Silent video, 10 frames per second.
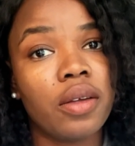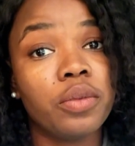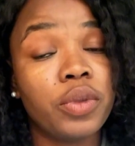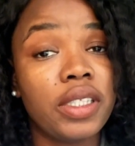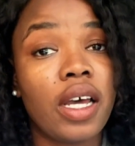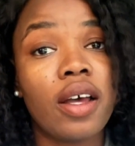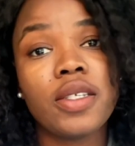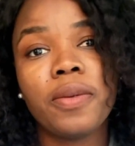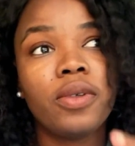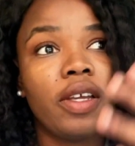with the
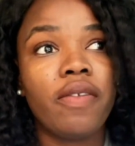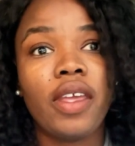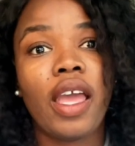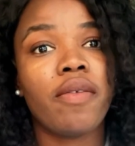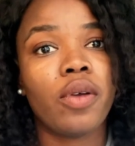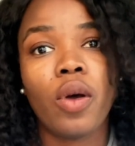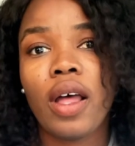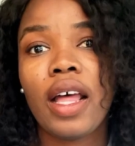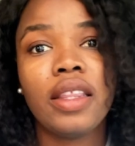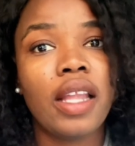hospital if they have
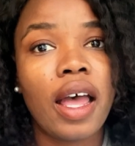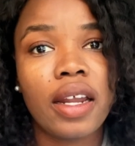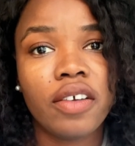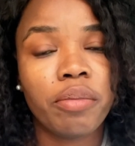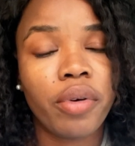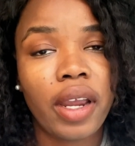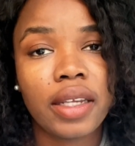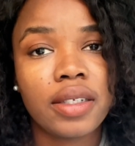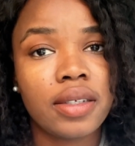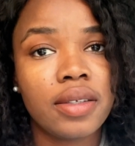a lot of
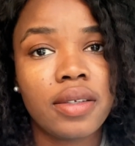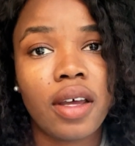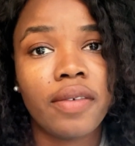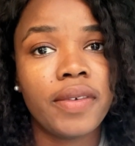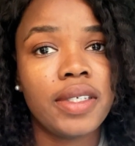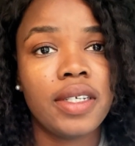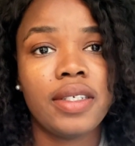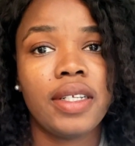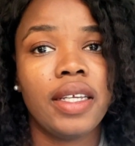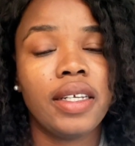practice
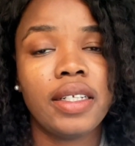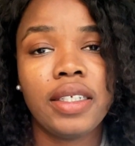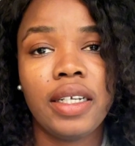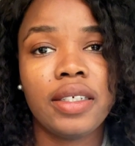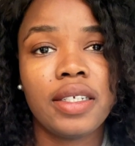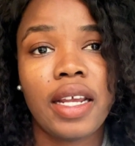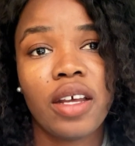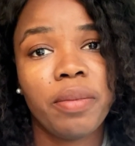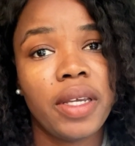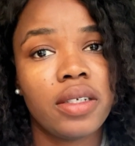offices, like clinics and
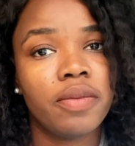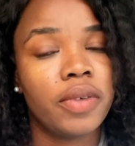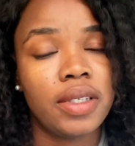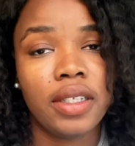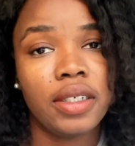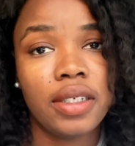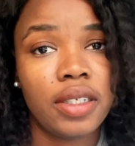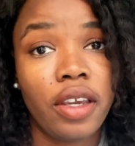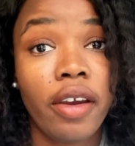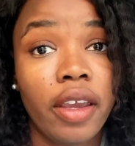outpatient facilities
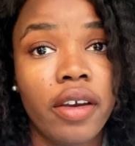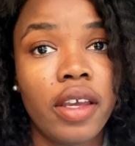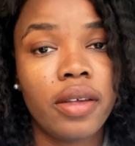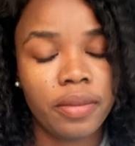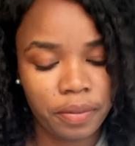in your area.